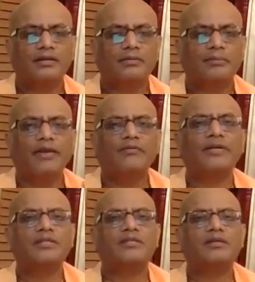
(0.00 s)
by
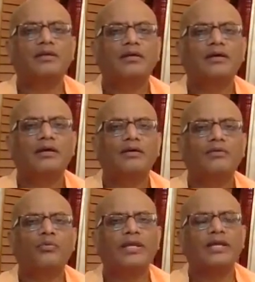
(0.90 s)
which
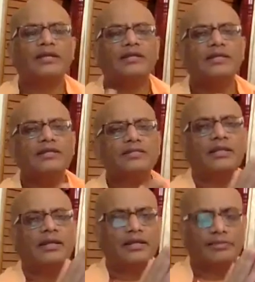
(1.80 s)
we can
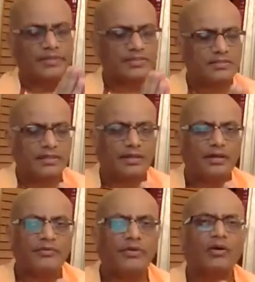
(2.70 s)
easily, means
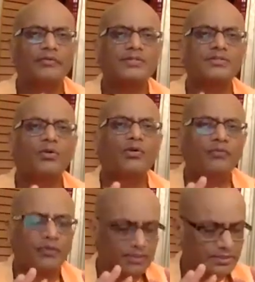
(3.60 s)
we always go
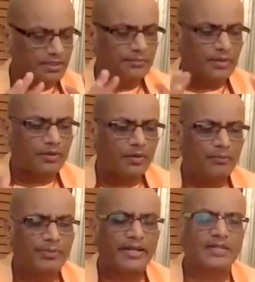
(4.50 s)
for some
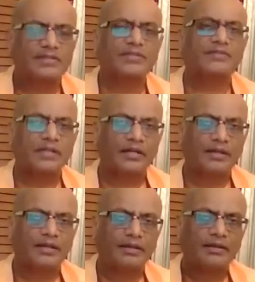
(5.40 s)
comprehensive
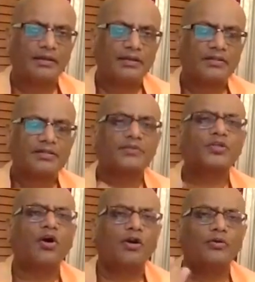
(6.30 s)
study, some
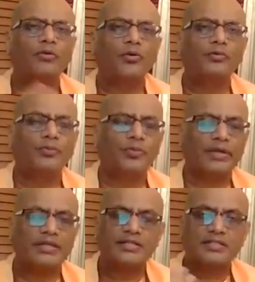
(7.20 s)
short notebook.
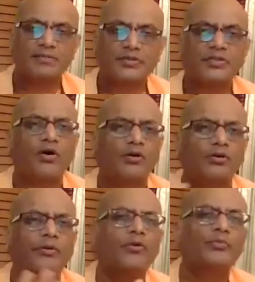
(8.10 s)
Is there some short
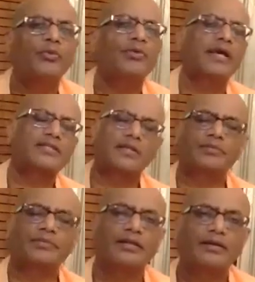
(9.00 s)
notebook like
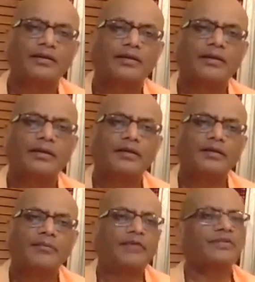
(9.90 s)
something
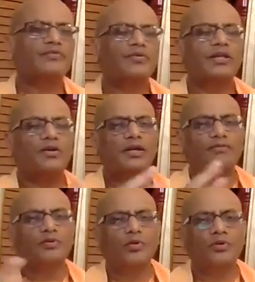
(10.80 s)
by which we need not have
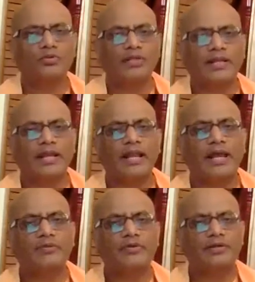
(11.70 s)
to go through that
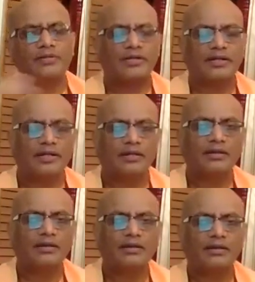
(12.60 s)
elaborate study,
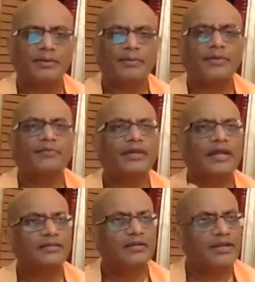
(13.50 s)
but we
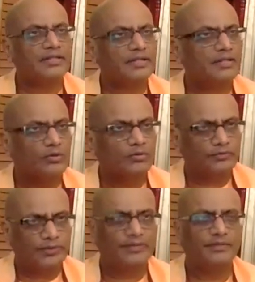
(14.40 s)
get the result out
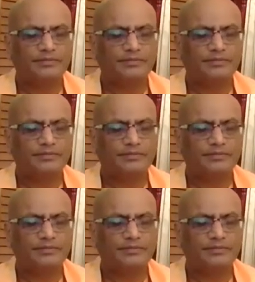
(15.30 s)
of it?